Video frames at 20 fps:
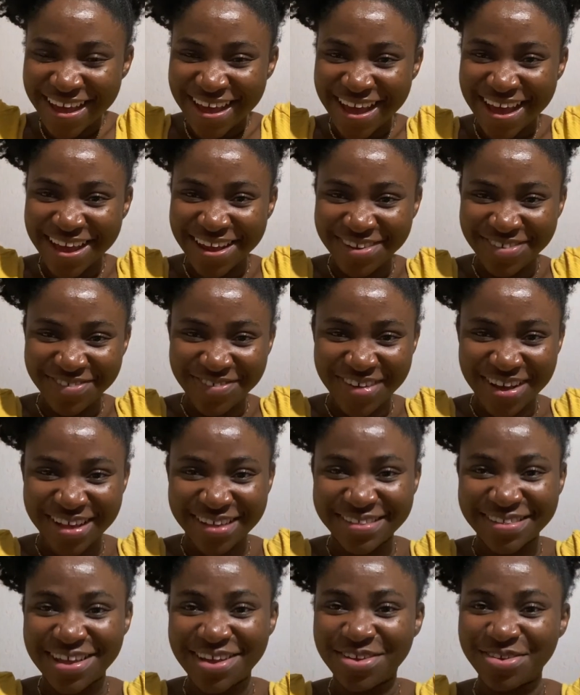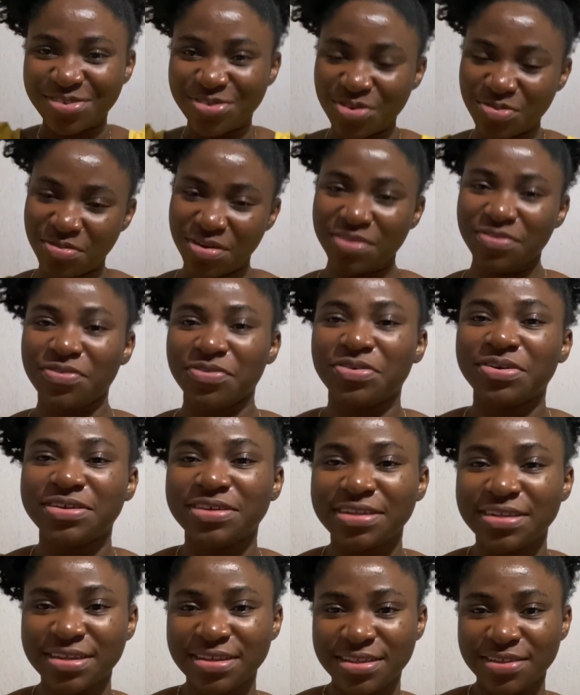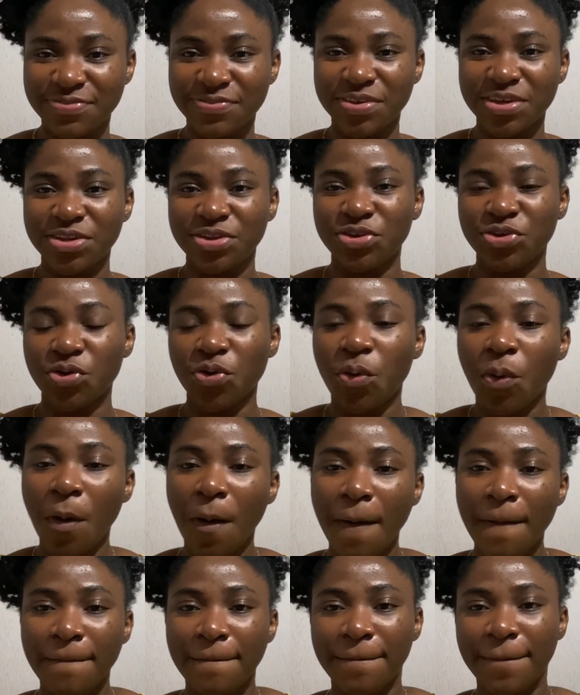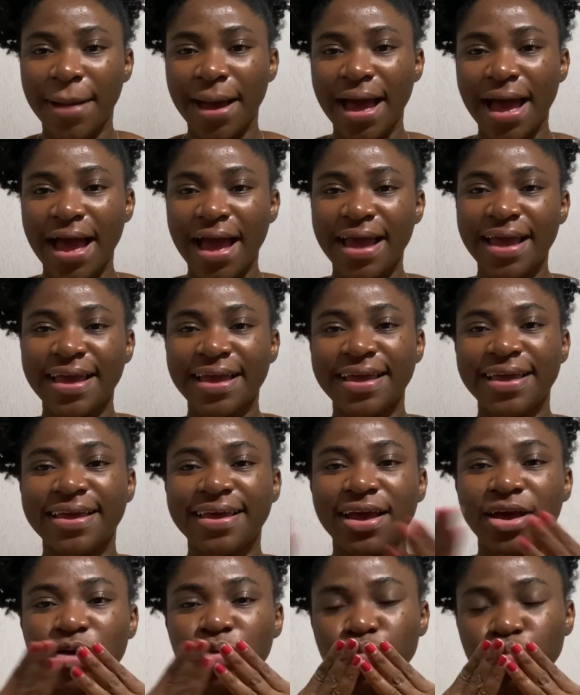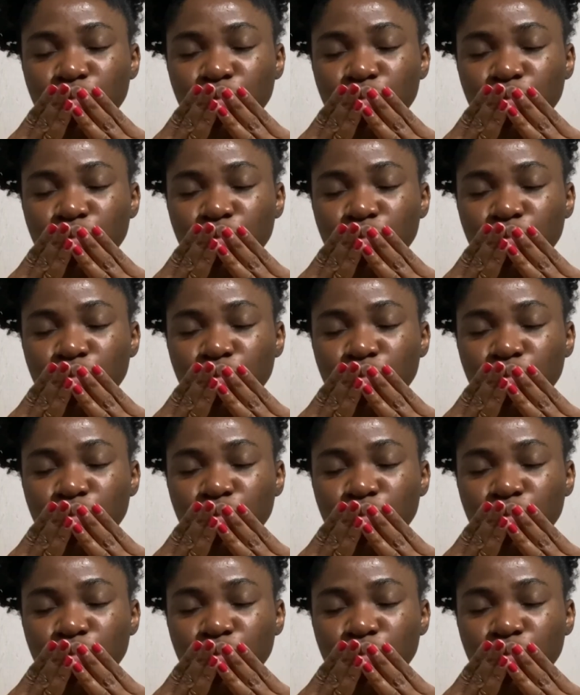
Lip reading: Anyways, thank you so much for watching this video. Bye.